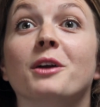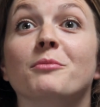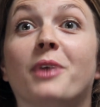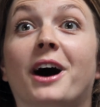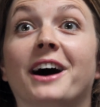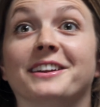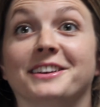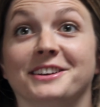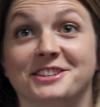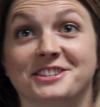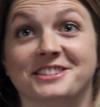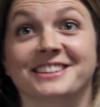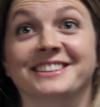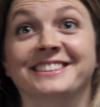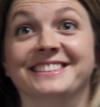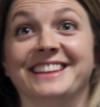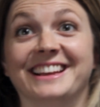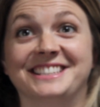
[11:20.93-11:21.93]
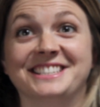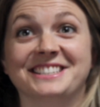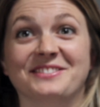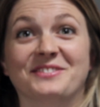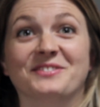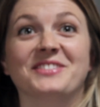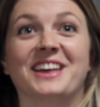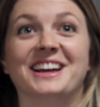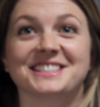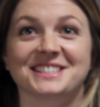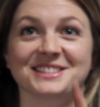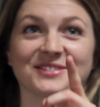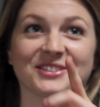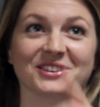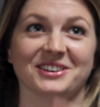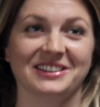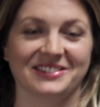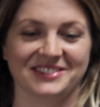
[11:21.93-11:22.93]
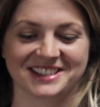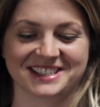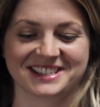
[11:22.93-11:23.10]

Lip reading: unpunished. That's the moral of the